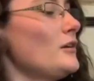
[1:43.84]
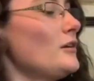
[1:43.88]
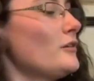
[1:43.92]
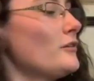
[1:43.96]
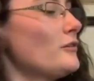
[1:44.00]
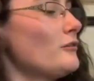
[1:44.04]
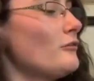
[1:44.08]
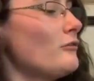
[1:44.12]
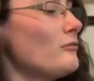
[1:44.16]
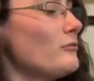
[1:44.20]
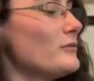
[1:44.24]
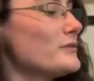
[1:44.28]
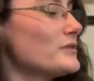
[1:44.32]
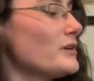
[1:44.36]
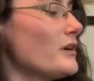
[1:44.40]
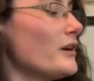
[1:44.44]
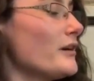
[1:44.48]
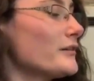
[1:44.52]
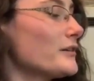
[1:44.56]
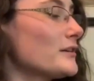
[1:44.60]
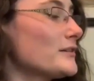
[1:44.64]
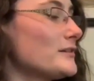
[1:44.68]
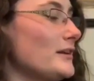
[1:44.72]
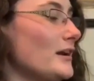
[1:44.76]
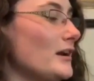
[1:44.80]
Though it was
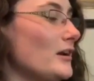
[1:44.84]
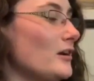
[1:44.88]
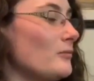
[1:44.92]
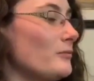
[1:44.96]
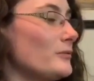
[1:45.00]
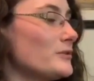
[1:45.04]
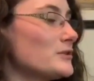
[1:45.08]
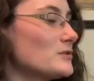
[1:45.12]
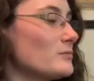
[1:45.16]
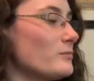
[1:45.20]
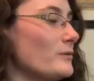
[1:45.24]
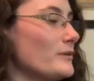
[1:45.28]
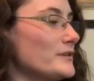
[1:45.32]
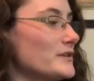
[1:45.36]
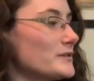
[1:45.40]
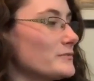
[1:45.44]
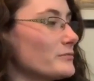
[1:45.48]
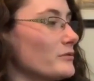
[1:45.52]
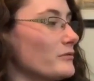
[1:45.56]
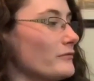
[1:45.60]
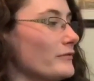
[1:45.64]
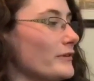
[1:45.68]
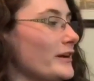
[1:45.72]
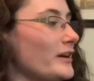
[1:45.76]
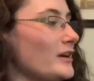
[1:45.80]
hard to tell which ones
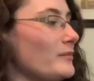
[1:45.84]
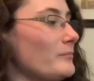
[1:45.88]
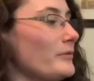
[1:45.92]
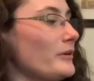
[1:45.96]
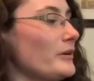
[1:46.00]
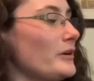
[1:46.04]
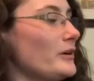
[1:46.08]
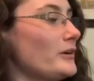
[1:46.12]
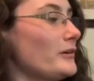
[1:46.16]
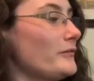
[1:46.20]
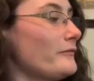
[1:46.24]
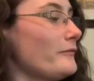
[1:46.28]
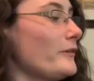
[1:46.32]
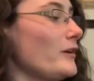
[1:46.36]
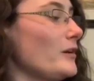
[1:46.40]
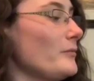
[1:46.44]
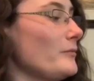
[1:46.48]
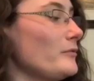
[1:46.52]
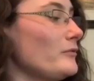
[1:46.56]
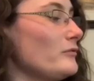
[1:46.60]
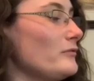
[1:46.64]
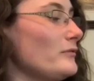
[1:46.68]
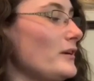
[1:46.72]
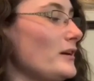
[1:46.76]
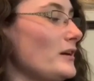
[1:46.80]
were ripe,
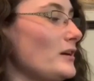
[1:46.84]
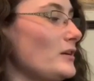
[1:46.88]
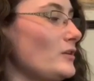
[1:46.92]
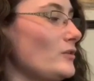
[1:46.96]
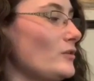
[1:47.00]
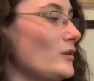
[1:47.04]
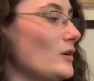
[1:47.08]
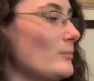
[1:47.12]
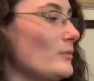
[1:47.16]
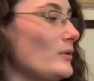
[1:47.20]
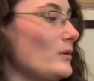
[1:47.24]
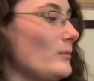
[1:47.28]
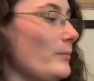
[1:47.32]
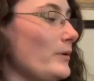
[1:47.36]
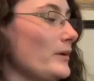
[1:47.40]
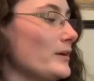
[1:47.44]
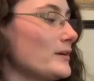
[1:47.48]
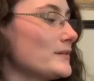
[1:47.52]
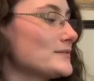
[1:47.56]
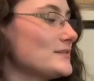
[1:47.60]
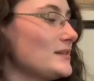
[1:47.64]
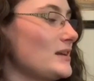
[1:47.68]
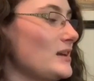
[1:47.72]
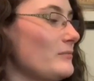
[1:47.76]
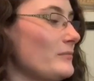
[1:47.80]
Farmer Ray and Norma picked
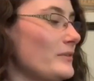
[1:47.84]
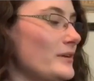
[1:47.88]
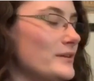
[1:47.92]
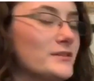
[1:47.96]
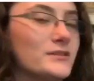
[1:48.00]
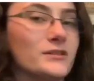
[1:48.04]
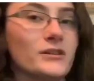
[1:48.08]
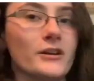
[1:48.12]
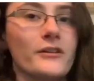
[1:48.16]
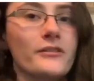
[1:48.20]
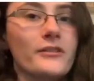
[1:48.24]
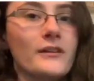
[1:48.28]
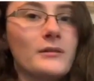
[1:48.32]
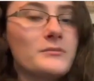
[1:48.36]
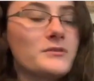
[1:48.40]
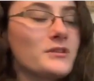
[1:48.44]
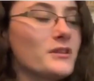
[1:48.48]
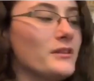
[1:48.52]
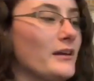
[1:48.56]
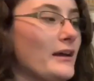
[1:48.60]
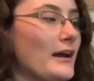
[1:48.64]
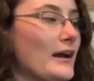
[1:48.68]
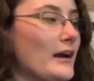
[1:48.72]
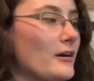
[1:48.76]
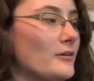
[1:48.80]
some and took them to
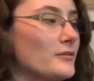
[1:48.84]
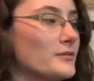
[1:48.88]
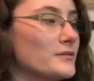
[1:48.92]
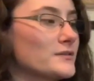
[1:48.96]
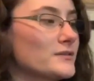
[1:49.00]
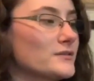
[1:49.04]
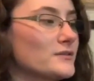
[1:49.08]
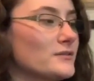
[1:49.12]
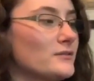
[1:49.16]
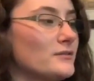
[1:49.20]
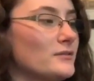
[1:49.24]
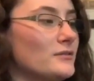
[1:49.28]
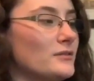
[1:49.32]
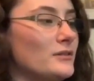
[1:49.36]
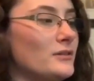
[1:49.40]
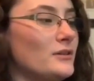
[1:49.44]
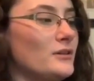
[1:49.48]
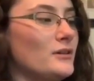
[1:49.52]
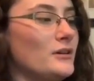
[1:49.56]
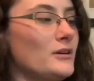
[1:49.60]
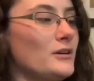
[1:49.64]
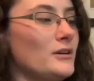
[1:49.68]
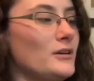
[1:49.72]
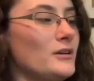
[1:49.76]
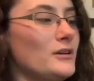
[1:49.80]
the house.
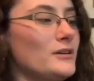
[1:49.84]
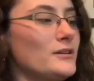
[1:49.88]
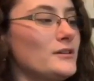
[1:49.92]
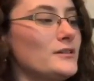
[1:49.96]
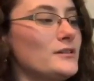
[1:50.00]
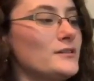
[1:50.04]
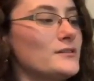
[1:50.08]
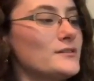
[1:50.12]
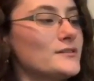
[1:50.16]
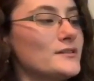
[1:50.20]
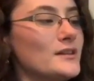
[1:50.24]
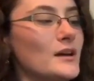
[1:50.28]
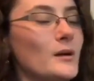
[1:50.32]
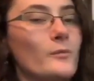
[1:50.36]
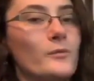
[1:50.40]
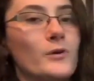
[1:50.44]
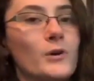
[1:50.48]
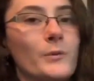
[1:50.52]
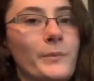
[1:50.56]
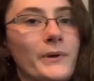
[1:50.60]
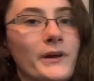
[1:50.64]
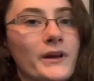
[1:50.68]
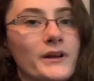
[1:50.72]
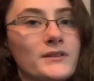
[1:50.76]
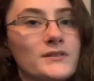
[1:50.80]
Some were
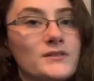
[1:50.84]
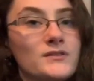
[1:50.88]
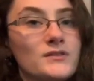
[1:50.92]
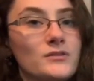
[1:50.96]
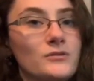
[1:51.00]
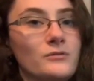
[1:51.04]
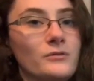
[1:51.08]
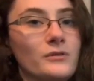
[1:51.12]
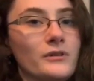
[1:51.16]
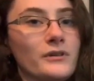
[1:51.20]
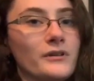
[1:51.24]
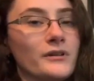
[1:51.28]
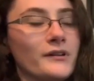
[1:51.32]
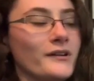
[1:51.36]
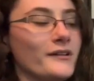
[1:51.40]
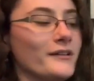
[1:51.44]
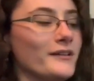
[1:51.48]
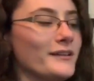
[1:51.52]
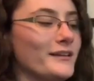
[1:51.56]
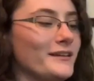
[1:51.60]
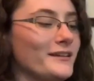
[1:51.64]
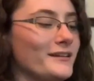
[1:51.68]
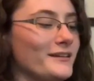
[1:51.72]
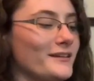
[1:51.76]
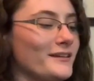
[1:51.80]
picked too
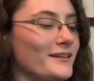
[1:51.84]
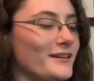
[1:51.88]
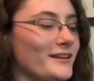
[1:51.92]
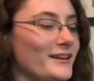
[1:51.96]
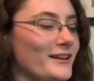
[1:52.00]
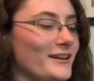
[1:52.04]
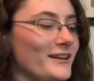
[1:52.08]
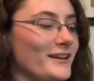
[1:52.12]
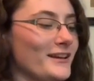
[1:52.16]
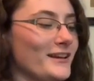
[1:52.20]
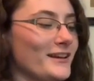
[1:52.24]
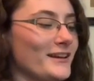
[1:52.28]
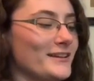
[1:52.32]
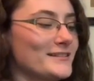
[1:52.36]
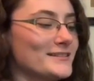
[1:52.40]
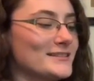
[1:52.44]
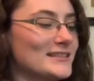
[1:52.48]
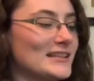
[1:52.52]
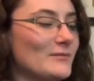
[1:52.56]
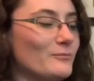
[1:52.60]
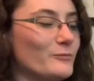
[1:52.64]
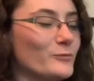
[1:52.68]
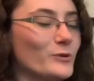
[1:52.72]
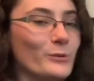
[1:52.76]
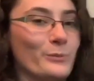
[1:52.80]
early, and
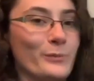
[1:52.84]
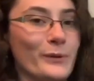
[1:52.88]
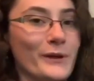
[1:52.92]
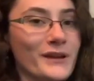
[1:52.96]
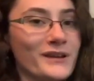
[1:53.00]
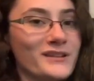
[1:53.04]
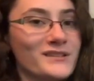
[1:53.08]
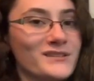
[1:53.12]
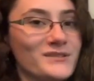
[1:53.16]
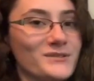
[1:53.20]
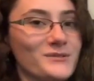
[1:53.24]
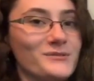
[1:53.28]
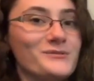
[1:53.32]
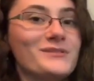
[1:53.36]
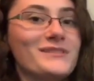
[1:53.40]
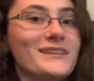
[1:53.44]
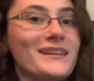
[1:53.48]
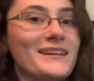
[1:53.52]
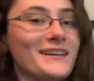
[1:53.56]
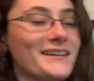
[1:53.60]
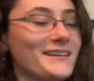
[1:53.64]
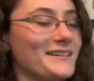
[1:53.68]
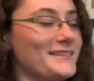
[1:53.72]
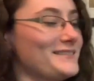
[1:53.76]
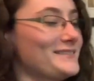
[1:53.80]
some were picked too
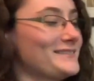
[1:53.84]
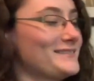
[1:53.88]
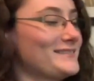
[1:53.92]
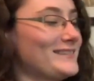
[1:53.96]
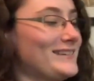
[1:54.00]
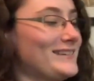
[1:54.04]
late.